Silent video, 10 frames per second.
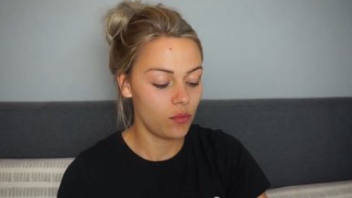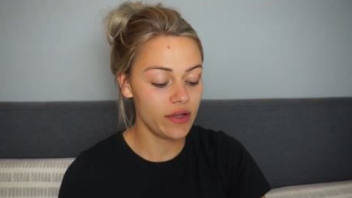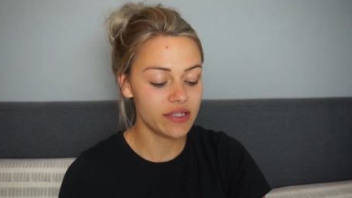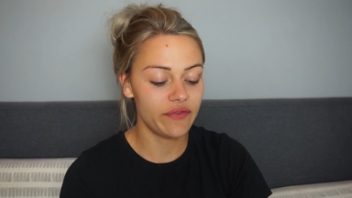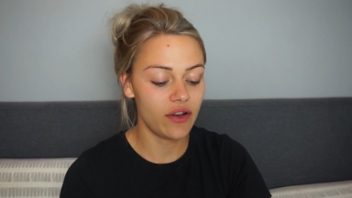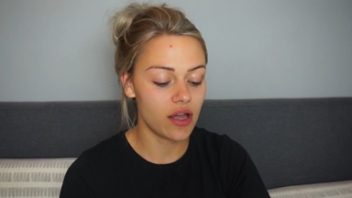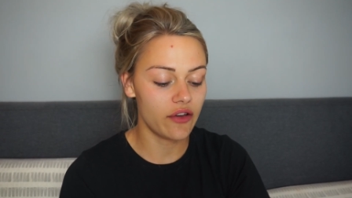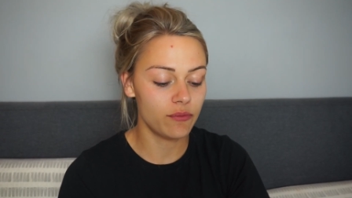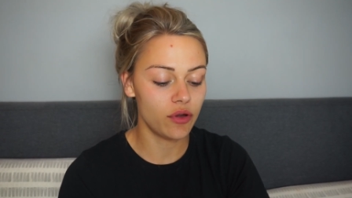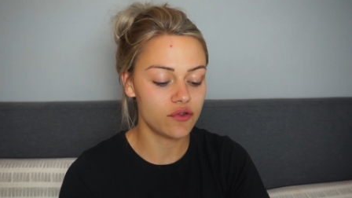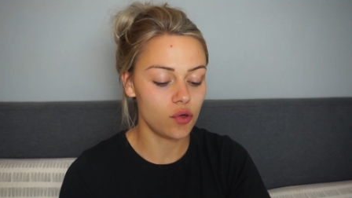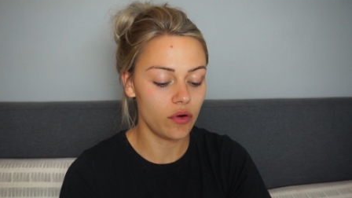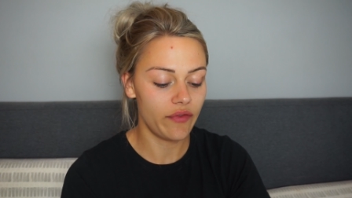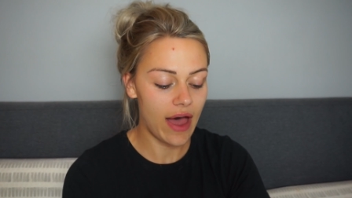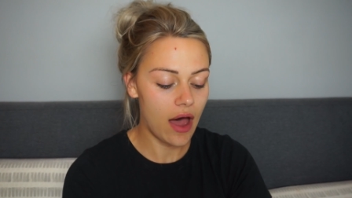Once I feel like I've removed
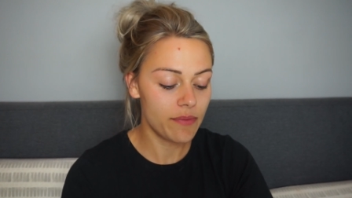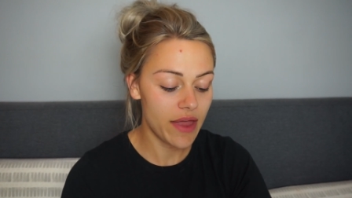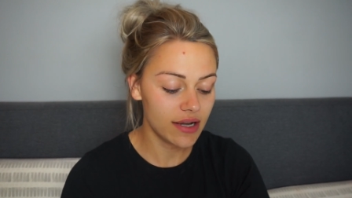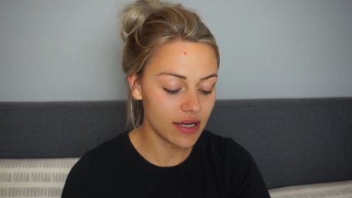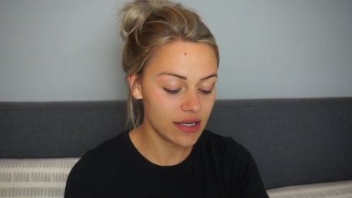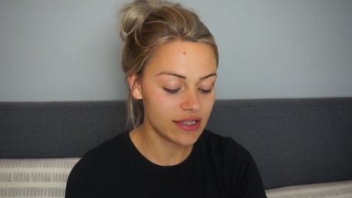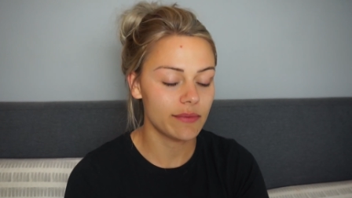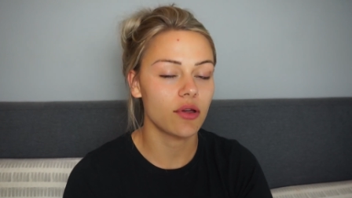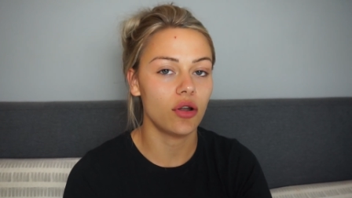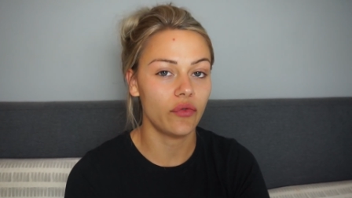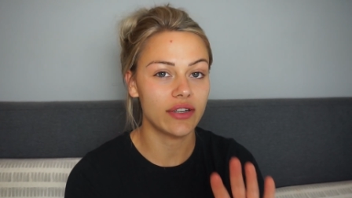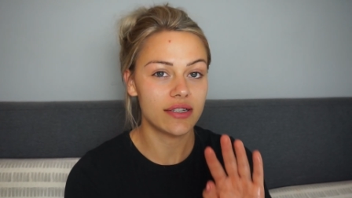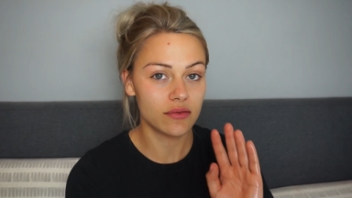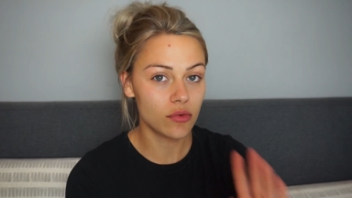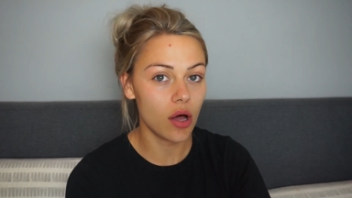all of that, I'm then going to dip the cloth
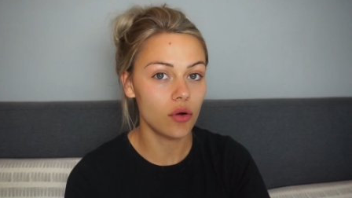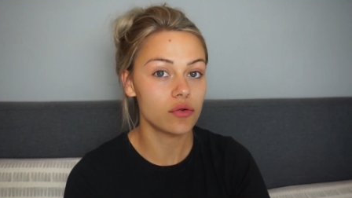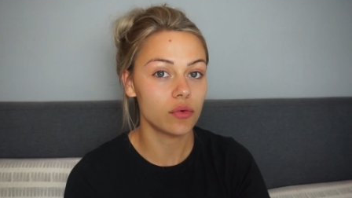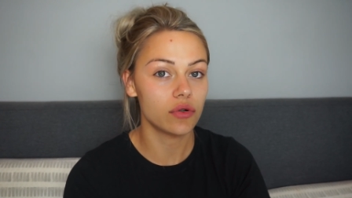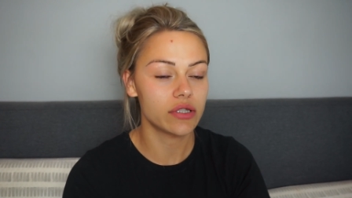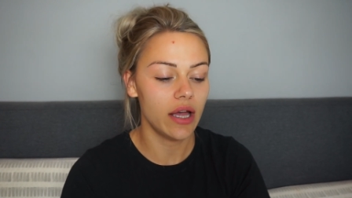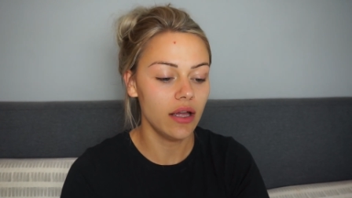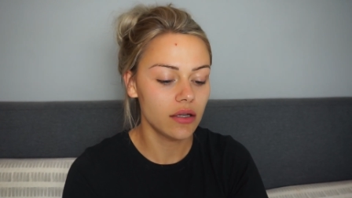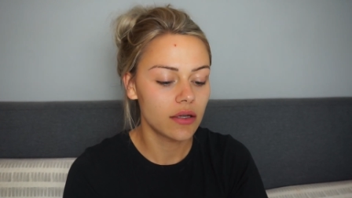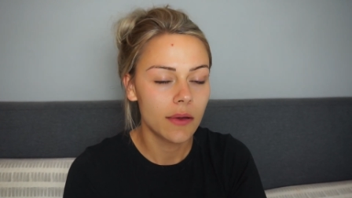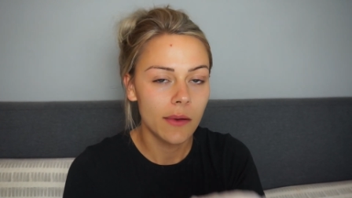into some cold water